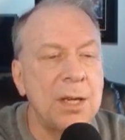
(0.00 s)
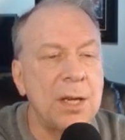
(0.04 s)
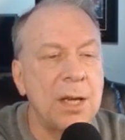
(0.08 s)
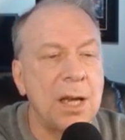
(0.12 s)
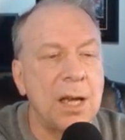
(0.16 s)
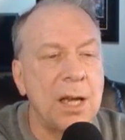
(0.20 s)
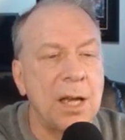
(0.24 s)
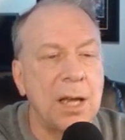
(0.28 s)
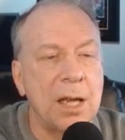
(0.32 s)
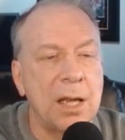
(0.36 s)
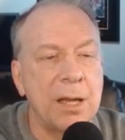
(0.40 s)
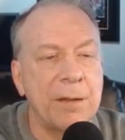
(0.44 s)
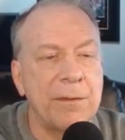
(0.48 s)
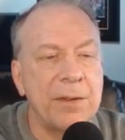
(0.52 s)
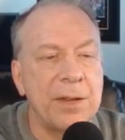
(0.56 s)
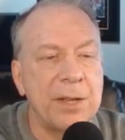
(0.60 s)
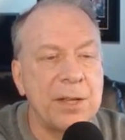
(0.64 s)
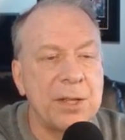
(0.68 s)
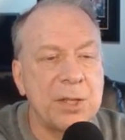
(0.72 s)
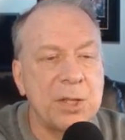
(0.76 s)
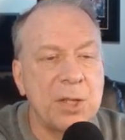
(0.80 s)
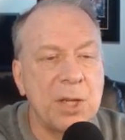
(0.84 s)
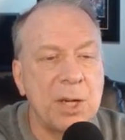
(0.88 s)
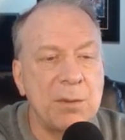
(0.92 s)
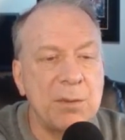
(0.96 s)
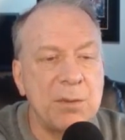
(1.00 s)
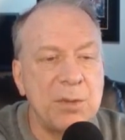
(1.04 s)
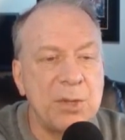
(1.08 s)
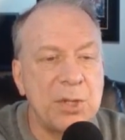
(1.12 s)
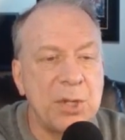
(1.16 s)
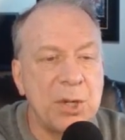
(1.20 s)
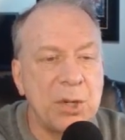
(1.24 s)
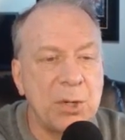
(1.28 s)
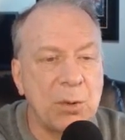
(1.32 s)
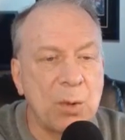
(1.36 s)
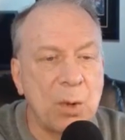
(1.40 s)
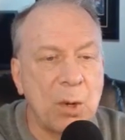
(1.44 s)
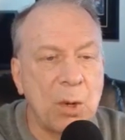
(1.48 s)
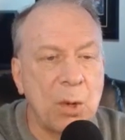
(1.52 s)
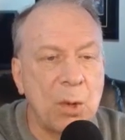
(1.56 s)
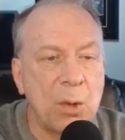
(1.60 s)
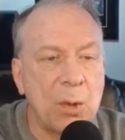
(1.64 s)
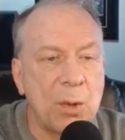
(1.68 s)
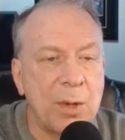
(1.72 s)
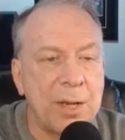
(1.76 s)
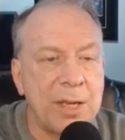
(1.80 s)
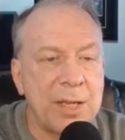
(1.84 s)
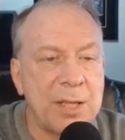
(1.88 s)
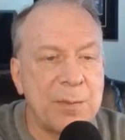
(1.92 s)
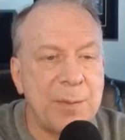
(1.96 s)
If it's
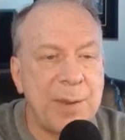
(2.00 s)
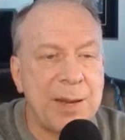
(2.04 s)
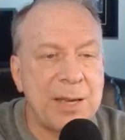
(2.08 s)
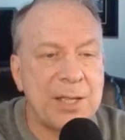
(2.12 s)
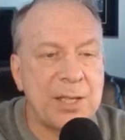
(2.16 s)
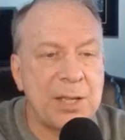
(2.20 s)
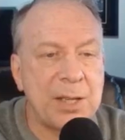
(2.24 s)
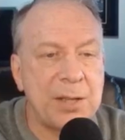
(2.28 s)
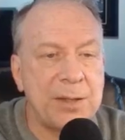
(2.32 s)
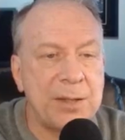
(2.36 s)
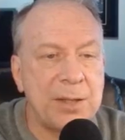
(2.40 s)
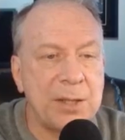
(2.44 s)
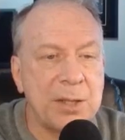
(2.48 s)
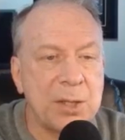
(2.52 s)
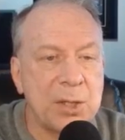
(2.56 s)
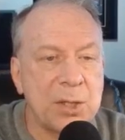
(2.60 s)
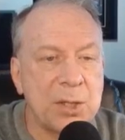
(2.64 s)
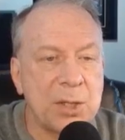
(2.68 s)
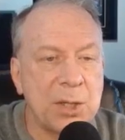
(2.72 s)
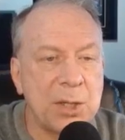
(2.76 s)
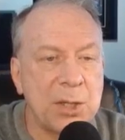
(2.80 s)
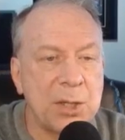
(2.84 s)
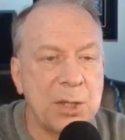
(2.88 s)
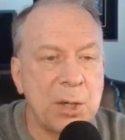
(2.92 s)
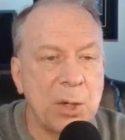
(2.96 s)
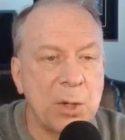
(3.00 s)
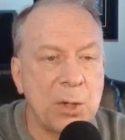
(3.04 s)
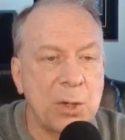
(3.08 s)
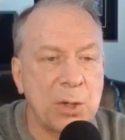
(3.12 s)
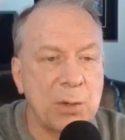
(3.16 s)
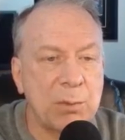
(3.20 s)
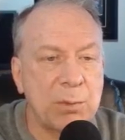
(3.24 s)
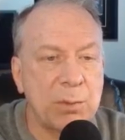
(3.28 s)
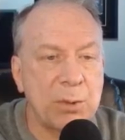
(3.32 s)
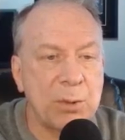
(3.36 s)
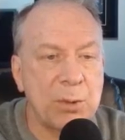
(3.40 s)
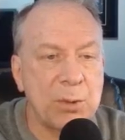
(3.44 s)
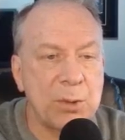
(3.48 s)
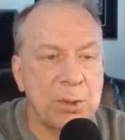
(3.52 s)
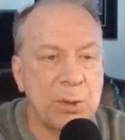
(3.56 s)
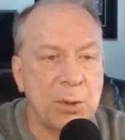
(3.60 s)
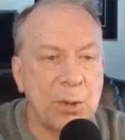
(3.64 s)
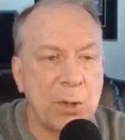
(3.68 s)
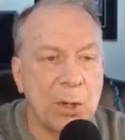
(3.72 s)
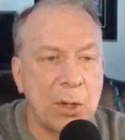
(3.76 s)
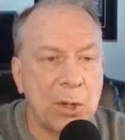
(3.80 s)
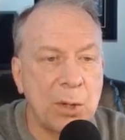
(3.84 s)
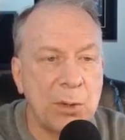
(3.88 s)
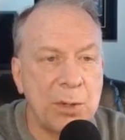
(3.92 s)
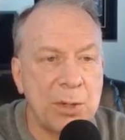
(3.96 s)
sub-zero, it's basically this darker blue. So
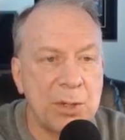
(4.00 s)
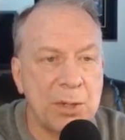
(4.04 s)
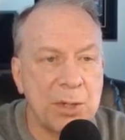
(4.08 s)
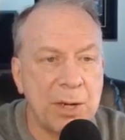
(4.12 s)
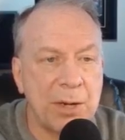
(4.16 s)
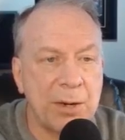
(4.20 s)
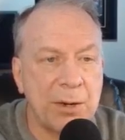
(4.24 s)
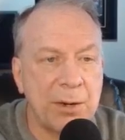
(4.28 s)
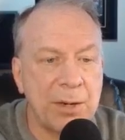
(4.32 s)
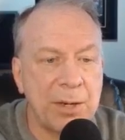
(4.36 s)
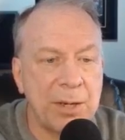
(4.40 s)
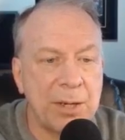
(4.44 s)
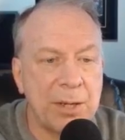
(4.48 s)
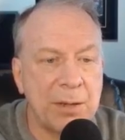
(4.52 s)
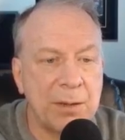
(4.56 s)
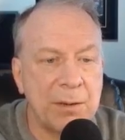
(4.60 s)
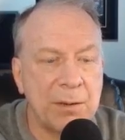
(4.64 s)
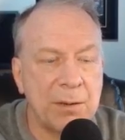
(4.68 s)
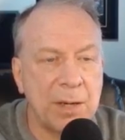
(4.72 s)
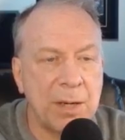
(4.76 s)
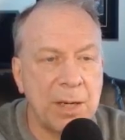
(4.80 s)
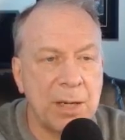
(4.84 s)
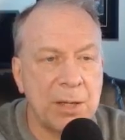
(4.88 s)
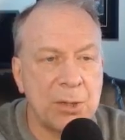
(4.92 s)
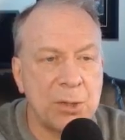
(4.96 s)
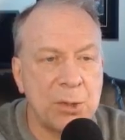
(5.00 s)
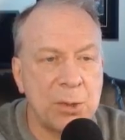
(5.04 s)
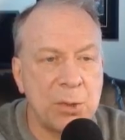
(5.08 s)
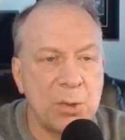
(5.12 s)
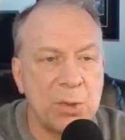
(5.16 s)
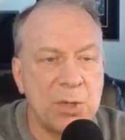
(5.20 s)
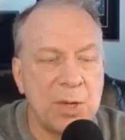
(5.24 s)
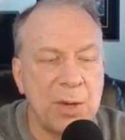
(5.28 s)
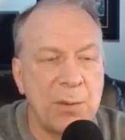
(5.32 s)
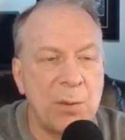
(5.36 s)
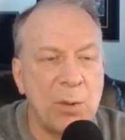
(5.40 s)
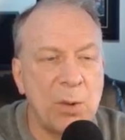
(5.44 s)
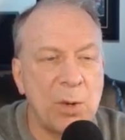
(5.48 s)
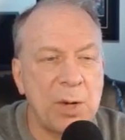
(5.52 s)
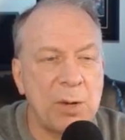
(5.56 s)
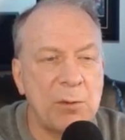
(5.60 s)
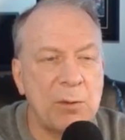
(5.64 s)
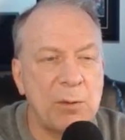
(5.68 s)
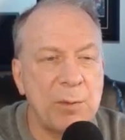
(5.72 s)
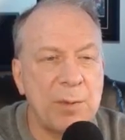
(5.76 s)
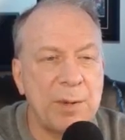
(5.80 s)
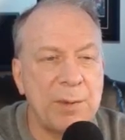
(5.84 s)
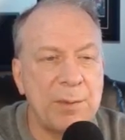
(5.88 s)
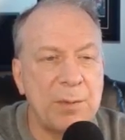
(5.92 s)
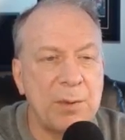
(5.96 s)
all this area on Tuesday morning
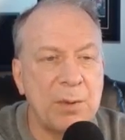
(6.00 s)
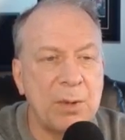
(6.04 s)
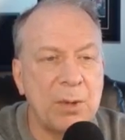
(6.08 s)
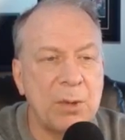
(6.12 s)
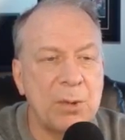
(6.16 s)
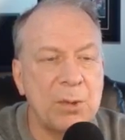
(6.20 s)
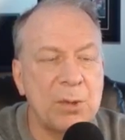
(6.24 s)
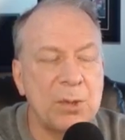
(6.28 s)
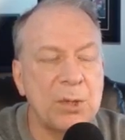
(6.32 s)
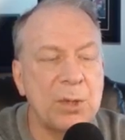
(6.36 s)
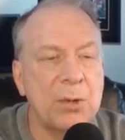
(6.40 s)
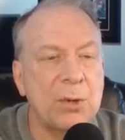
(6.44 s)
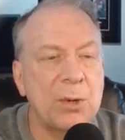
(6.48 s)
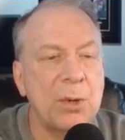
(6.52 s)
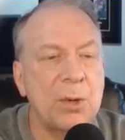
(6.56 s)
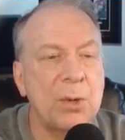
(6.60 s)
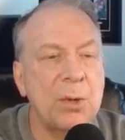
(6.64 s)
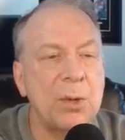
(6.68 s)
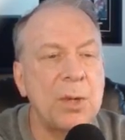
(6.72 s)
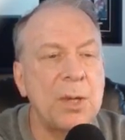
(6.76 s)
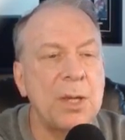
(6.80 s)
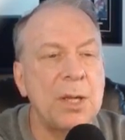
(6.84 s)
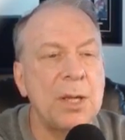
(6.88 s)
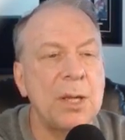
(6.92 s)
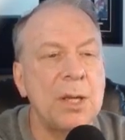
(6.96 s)
will be below zero.